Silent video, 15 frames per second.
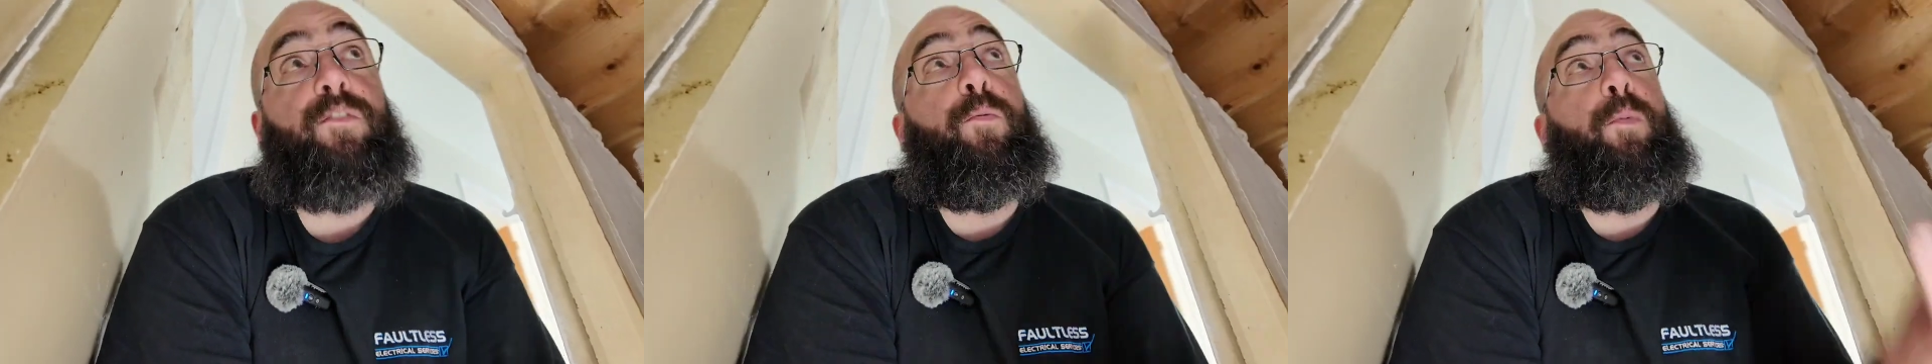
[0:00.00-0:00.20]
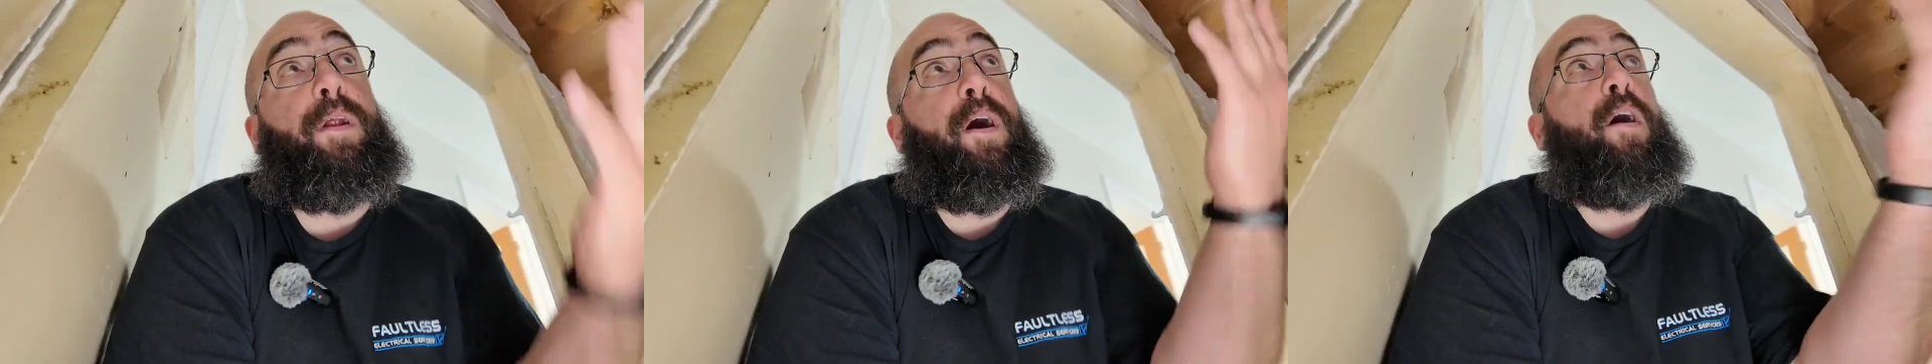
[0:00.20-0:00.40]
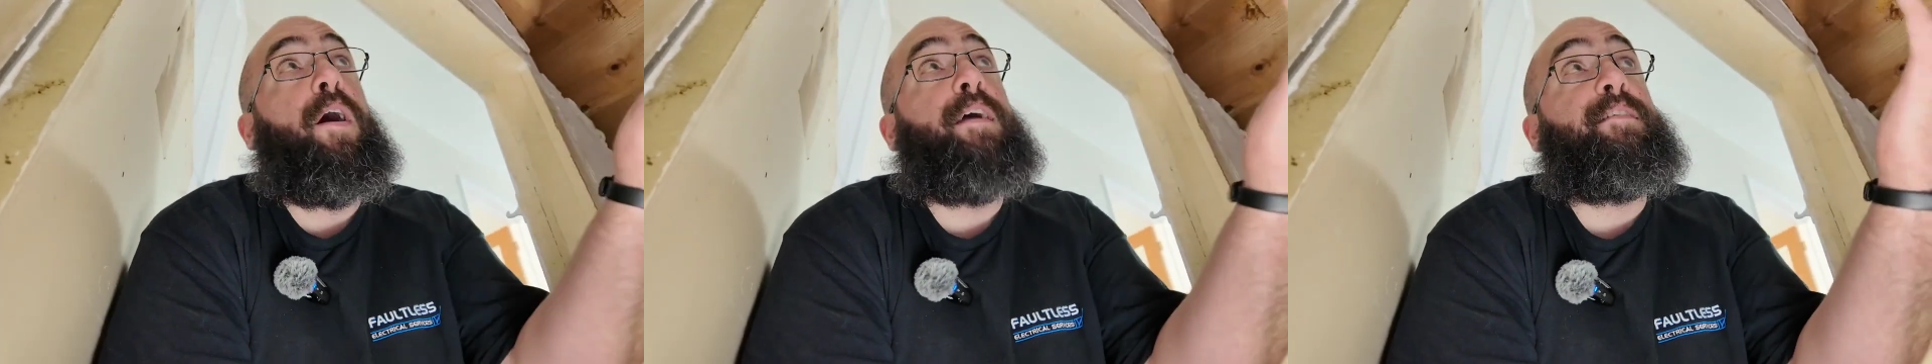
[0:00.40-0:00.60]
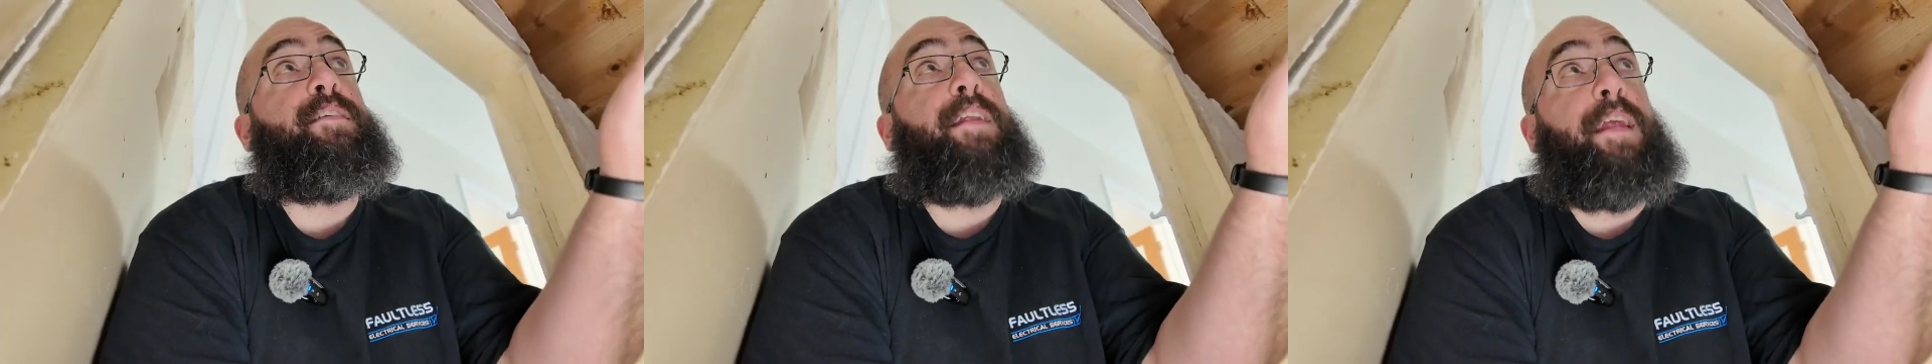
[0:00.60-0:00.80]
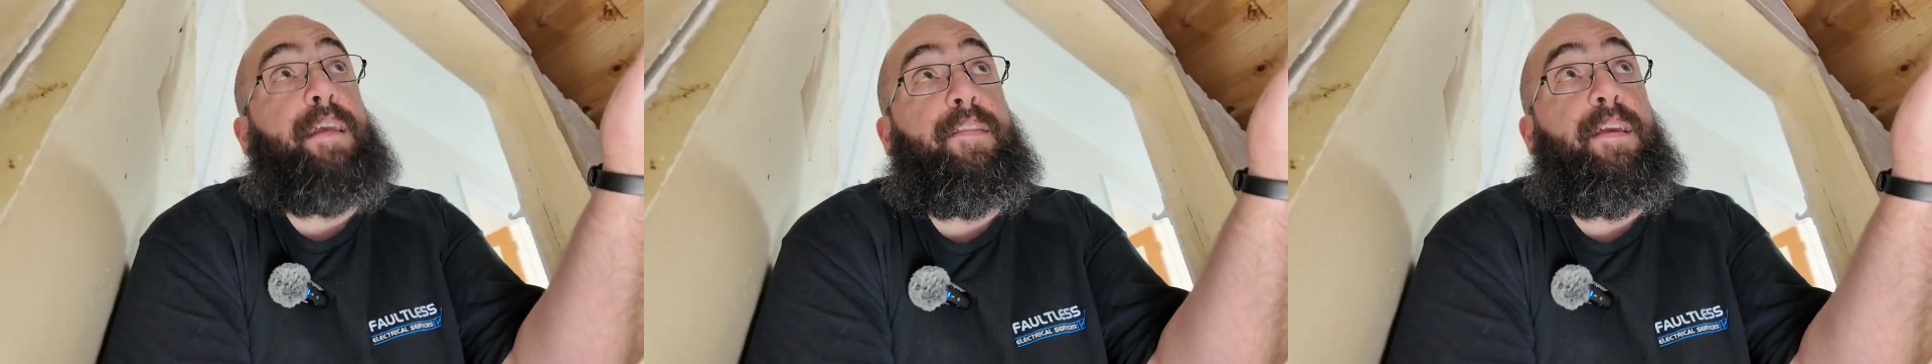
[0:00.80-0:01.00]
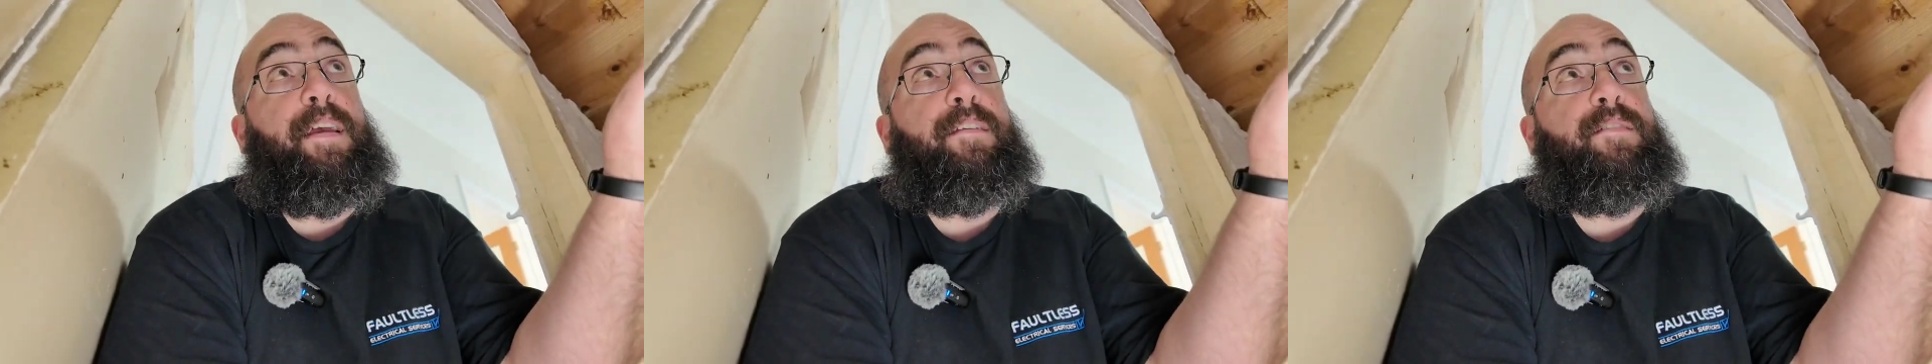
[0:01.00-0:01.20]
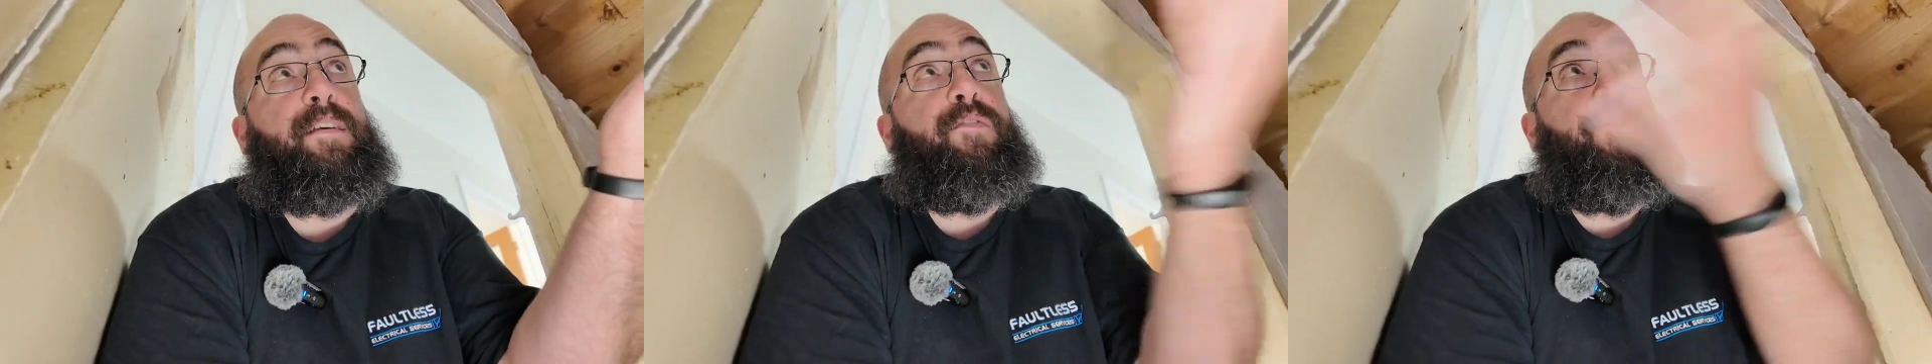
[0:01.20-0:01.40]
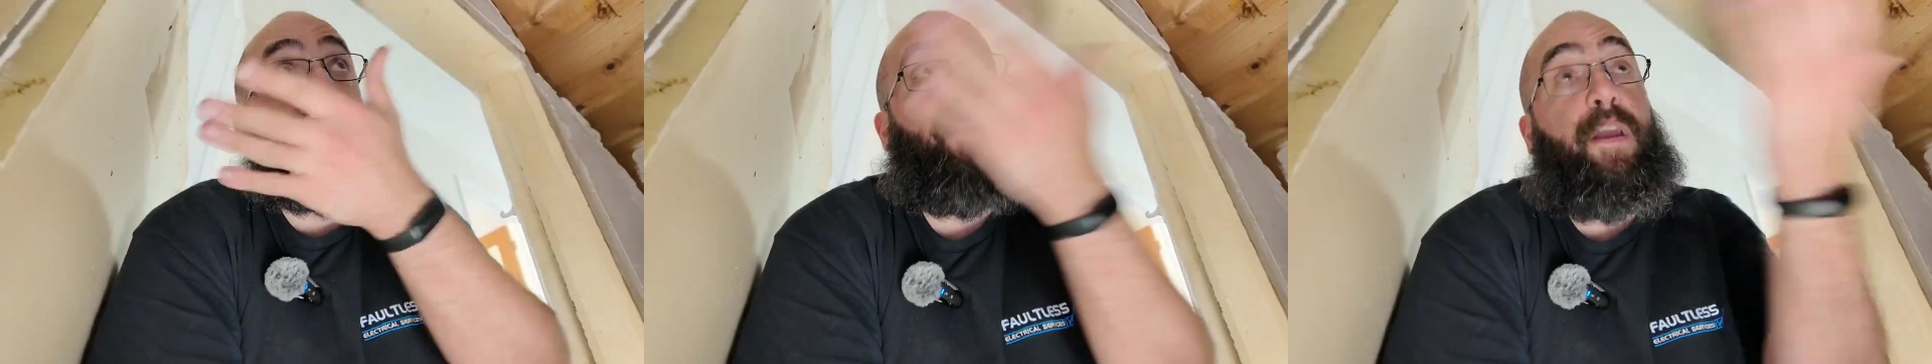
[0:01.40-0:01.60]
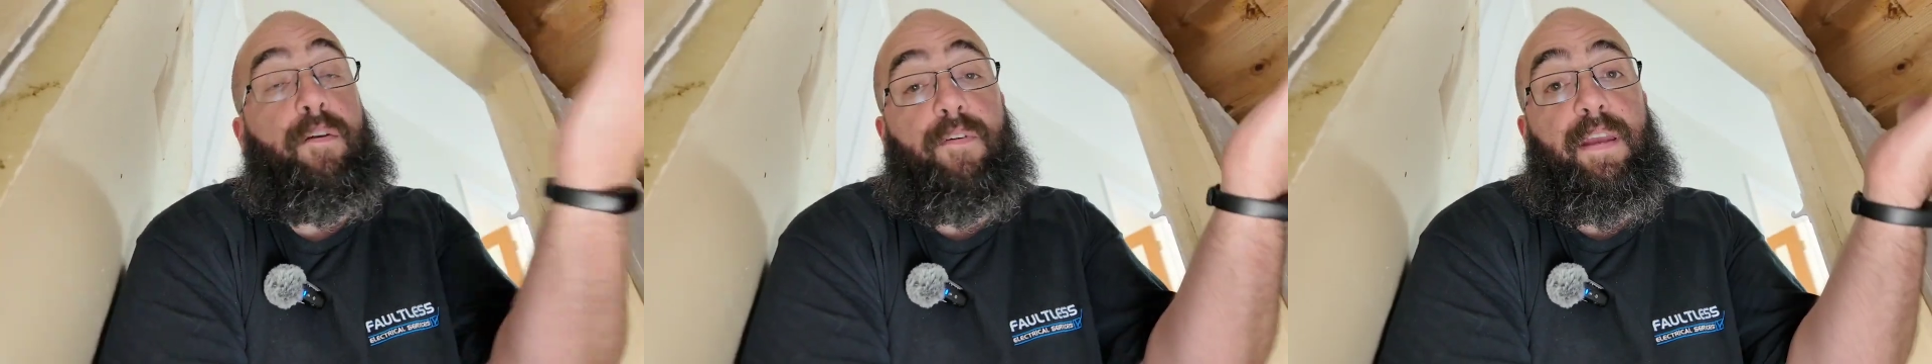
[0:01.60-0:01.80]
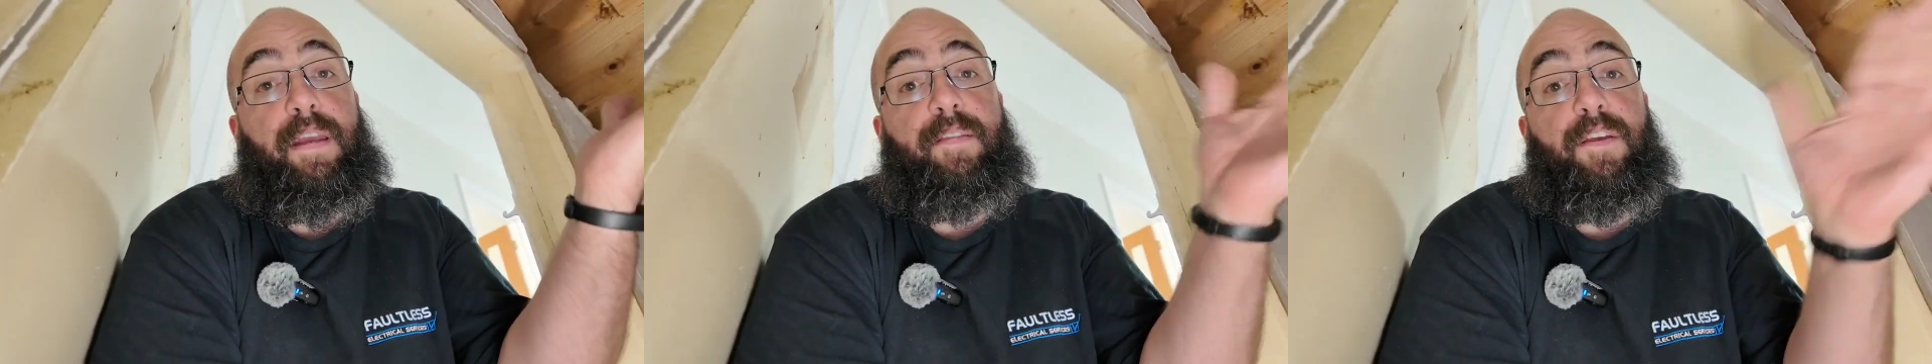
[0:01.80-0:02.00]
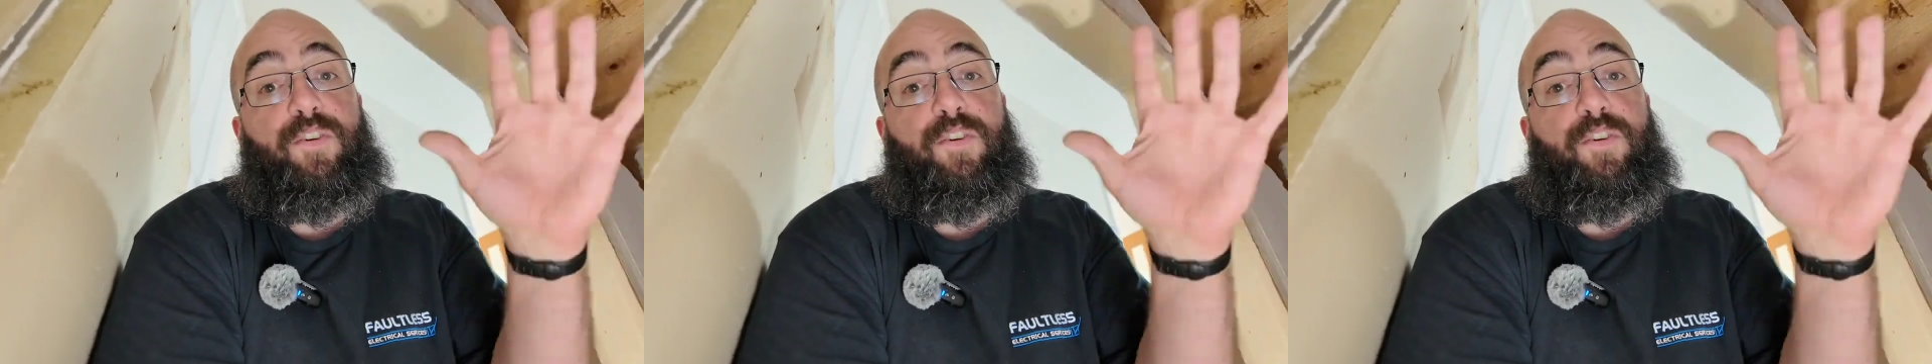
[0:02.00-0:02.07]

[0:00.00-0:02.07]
when I isolate this, in theory,